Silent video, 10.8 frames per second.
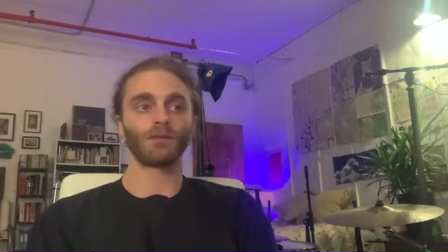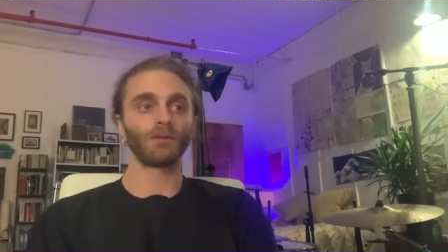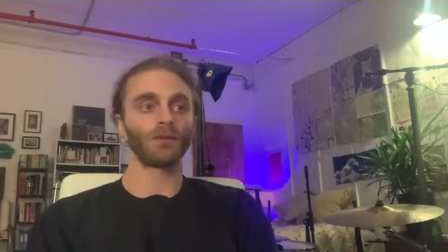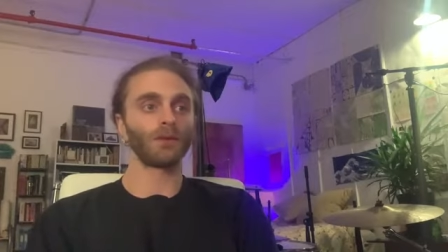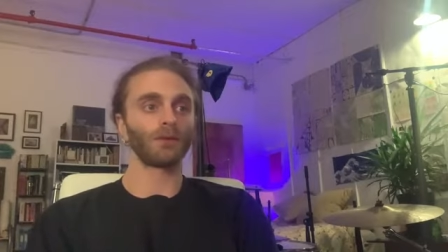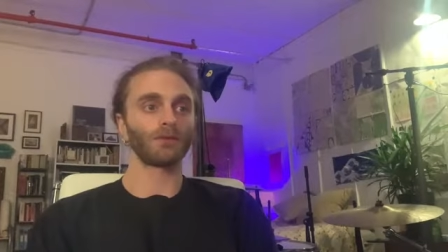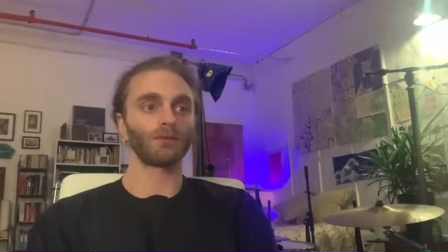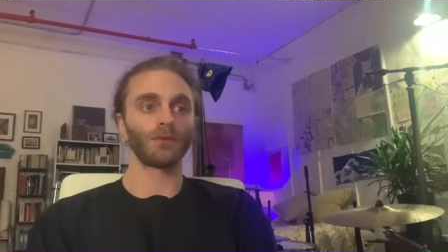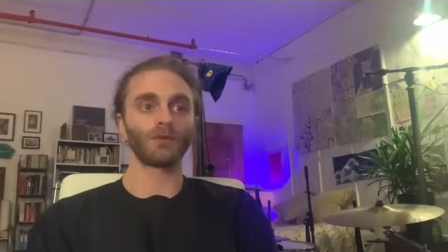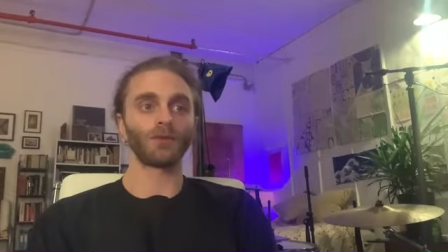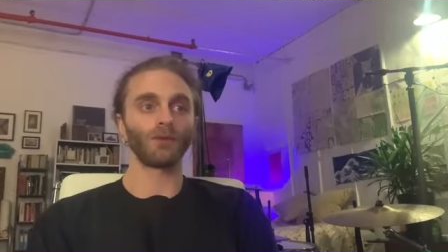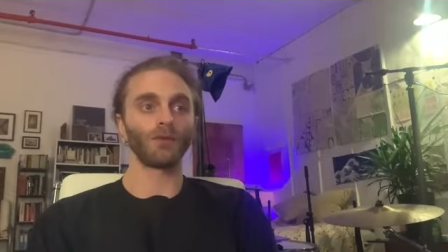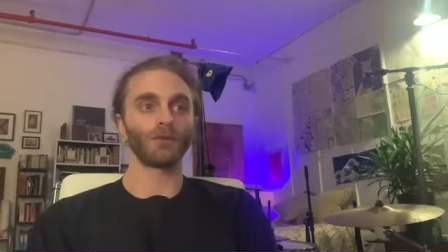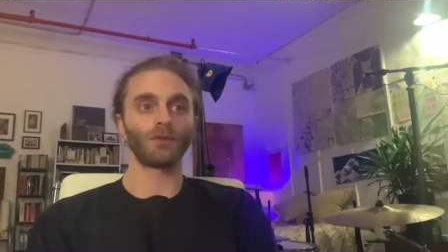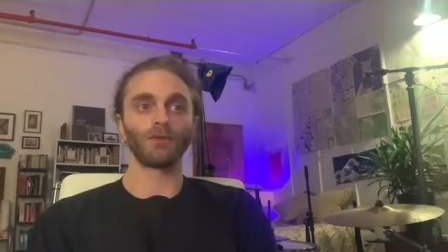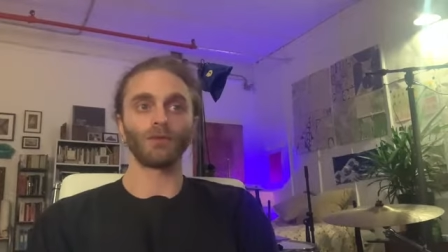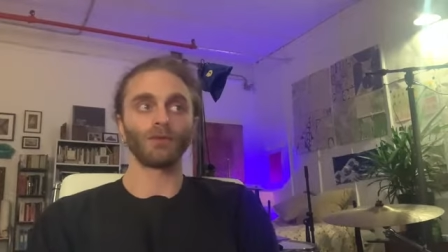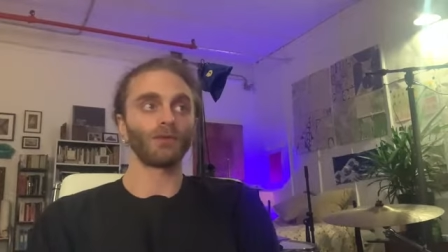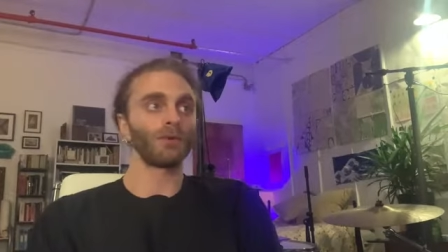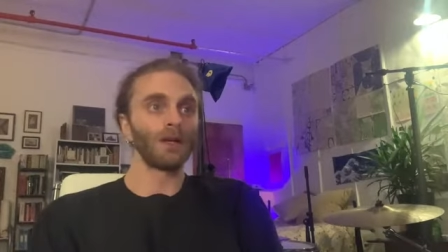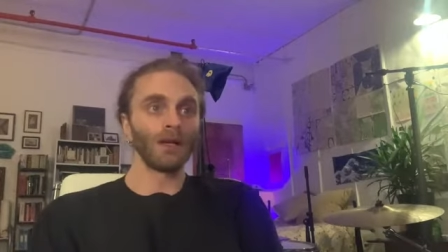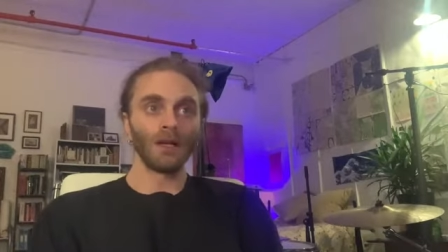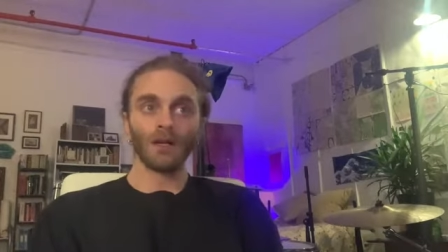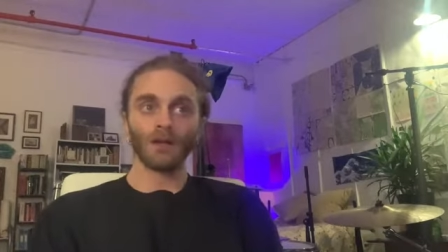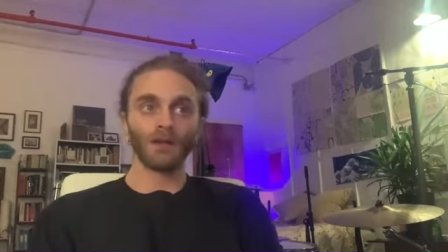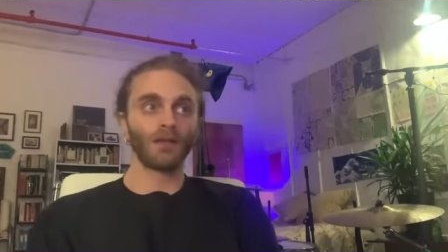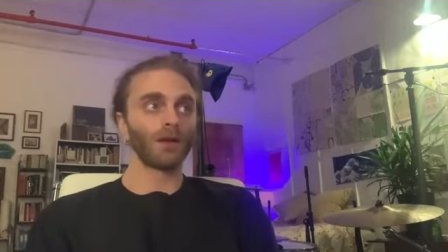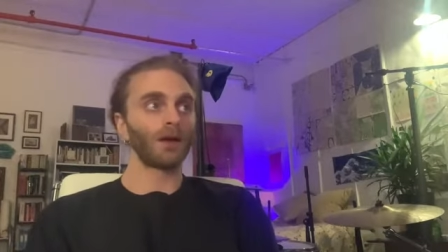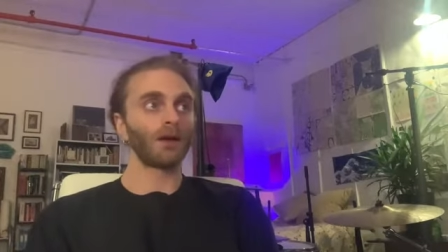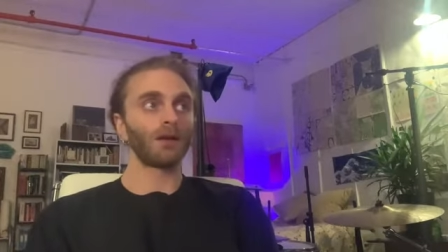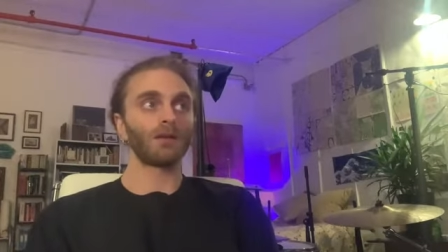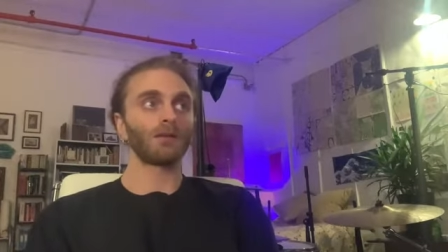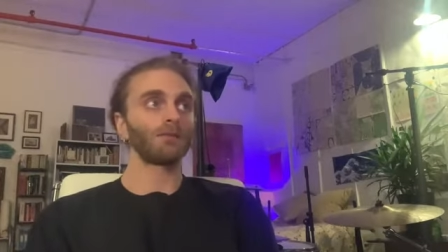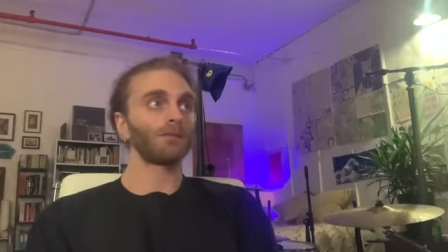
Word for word: you know, contribute to the